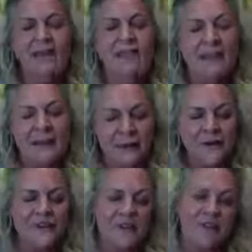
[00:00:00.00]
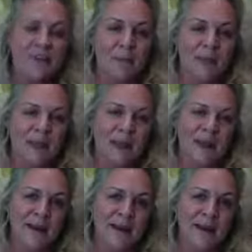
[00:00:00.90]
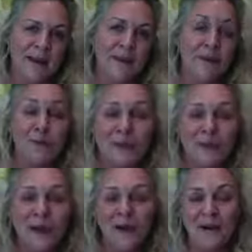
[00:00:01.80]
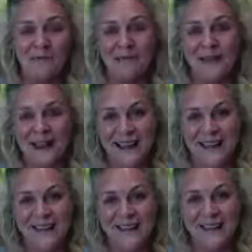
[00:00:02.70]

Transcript: fill yourself up again through the power of play.